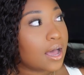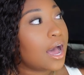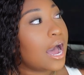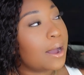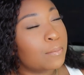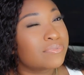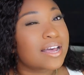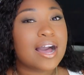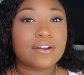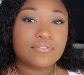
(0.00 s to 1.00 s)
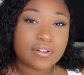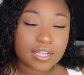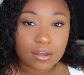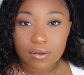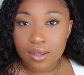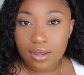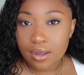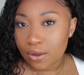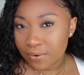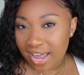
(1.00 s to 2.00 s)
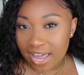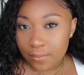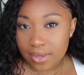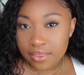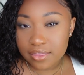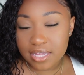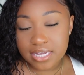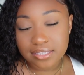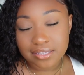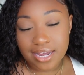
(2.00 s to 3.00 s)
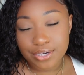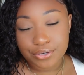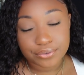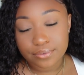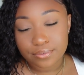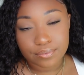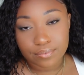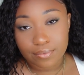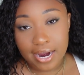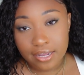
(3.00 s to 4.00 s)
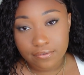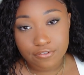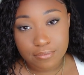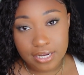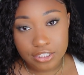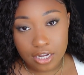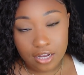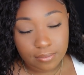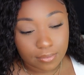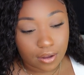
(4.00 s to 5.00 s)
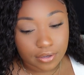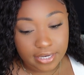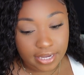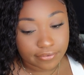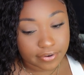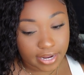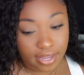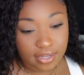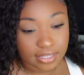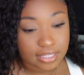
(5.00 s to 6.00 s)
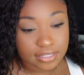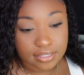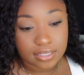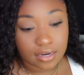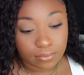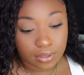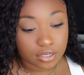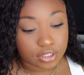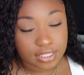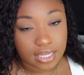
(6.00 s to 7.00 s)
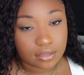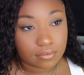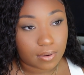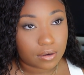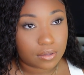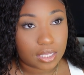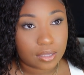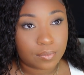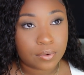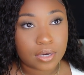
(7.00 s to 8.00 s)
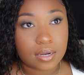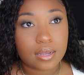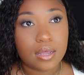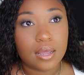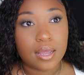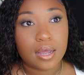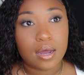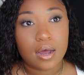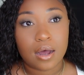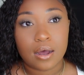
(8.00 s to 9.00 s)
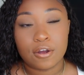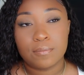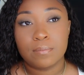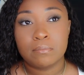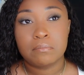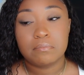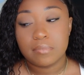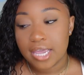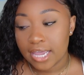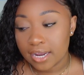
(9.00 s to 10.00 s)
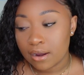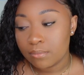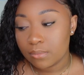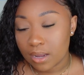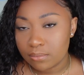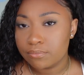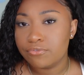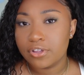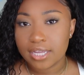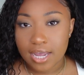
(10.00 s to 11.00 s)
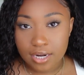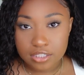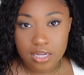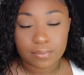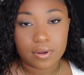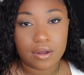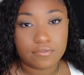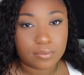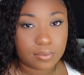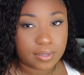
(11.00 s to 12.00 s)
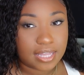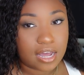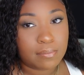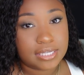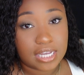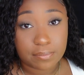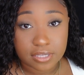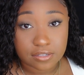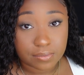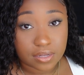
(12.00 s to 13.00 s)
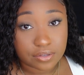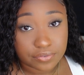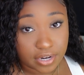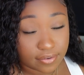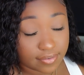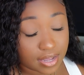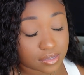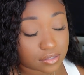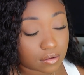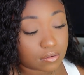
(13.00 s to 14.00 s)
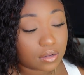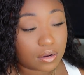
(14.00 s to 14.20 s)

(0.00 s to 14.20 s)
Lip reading: I'm kind of feeling okay with because I do write for my job all day, every day. I listen and I regurgitate right on the keyboard. And I'm feeling kind of comfortable with that. My typing speed is very fast, so